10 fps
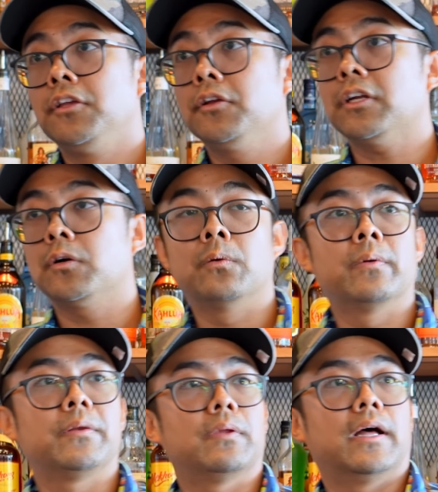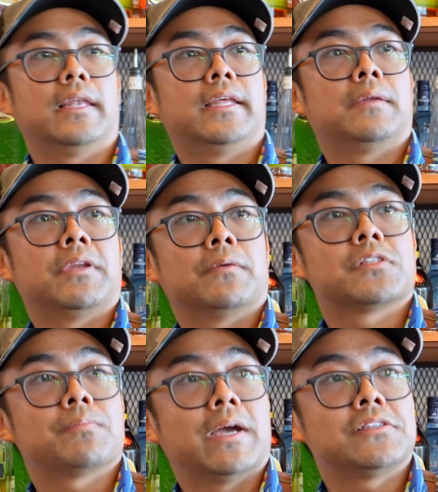You can go with a little bit of
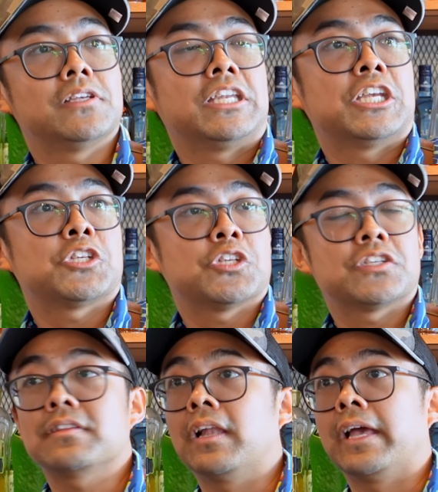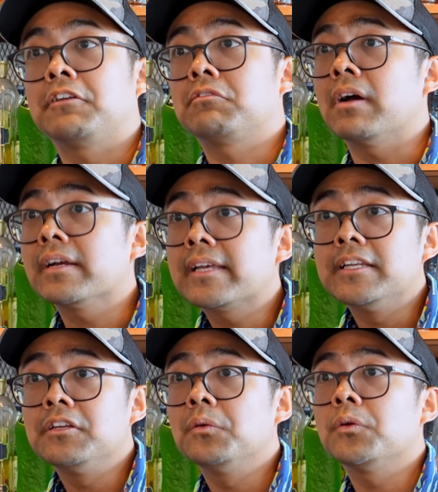spicy dishes like
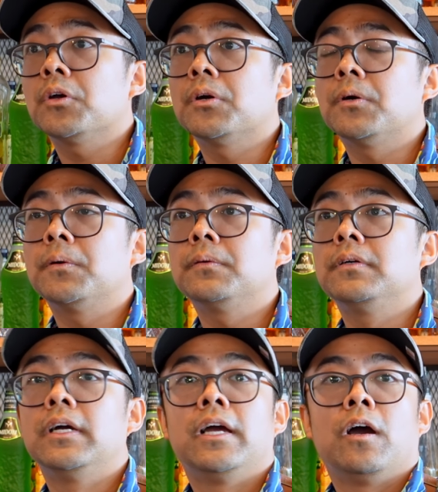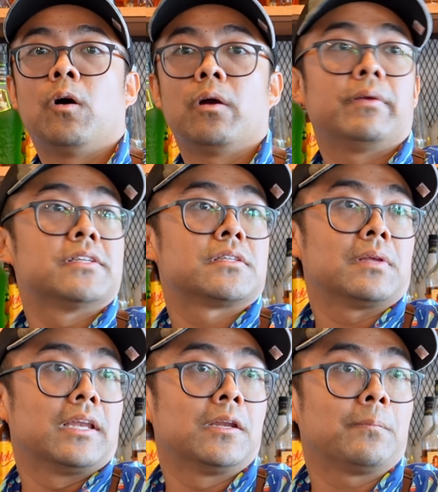drunken noodle, or even
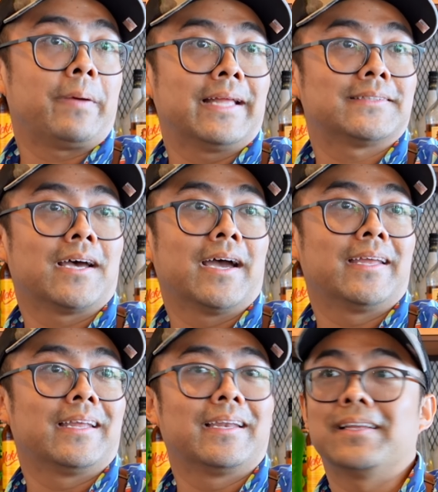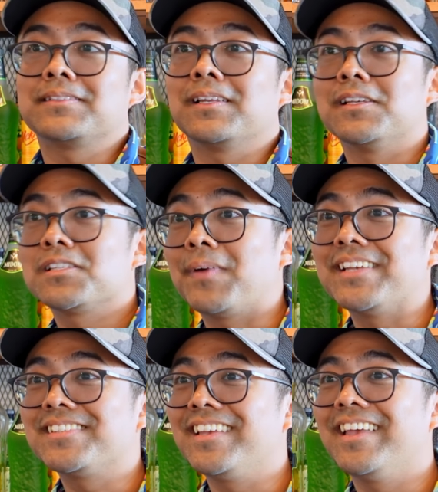a little pad thai that has a little
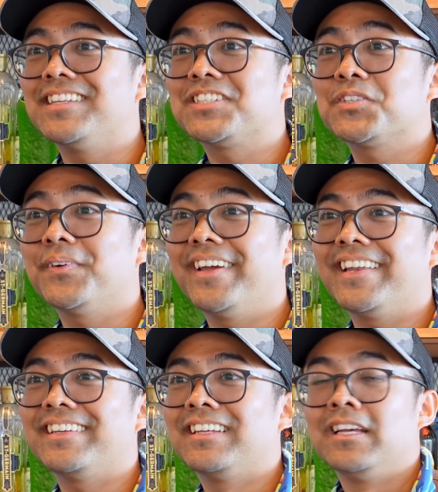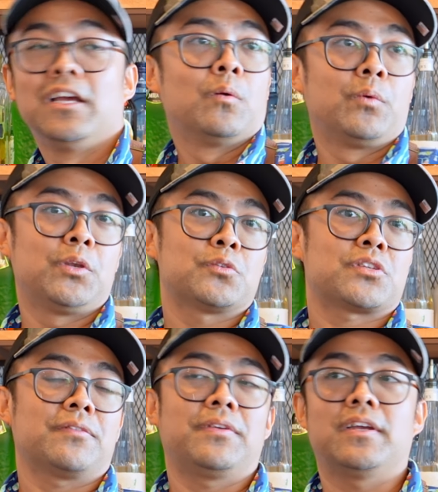spicy hint to it. We do
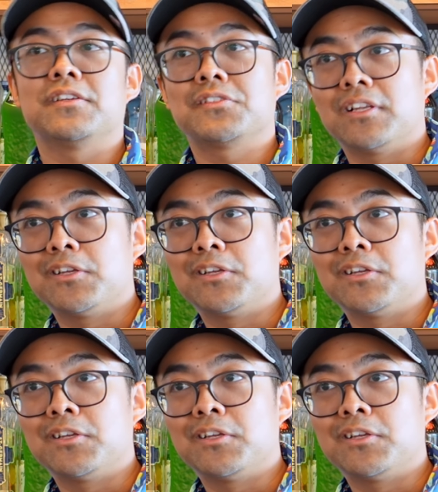serve here as a